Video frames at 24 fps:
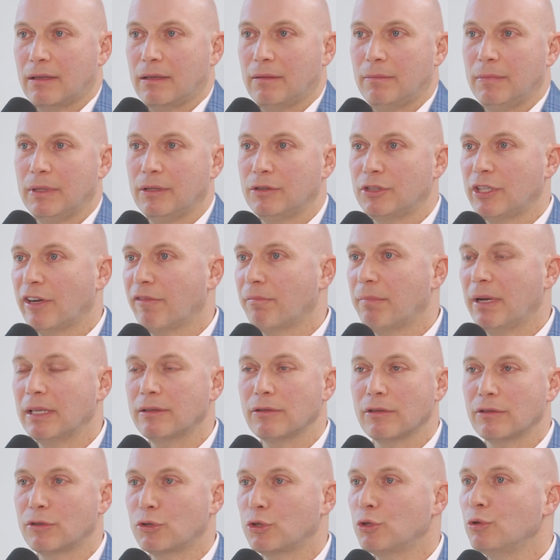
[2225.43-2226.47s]
I mean, Jeff
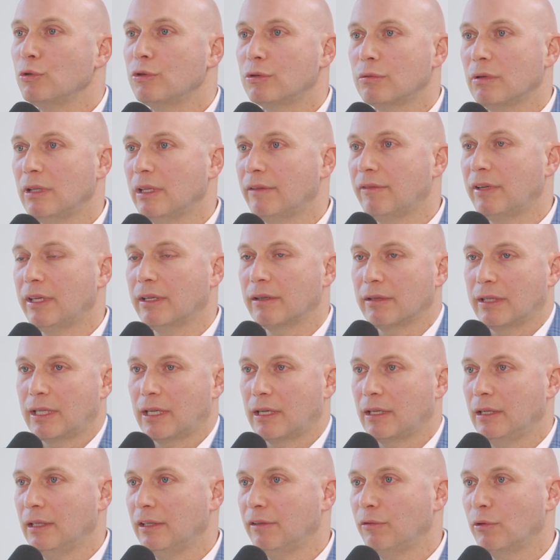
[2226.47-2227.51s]
Bezos chooses to live here. He
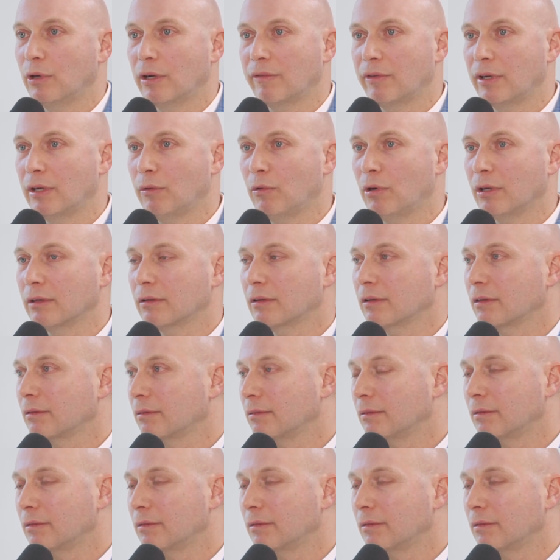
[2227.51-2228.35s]
can live wherever he wants.